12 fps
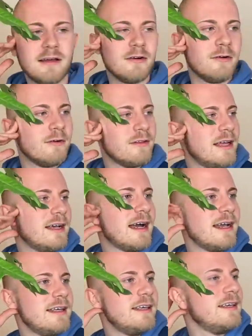whole, like,
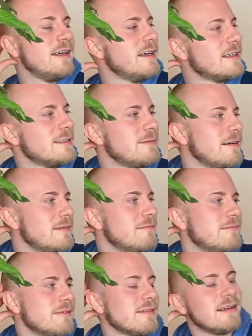IKEA experiment,
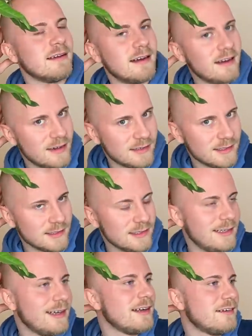but, like, honestly,
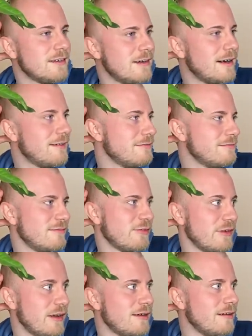I don't know how
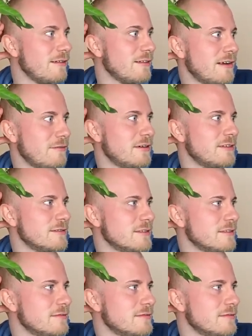real that was.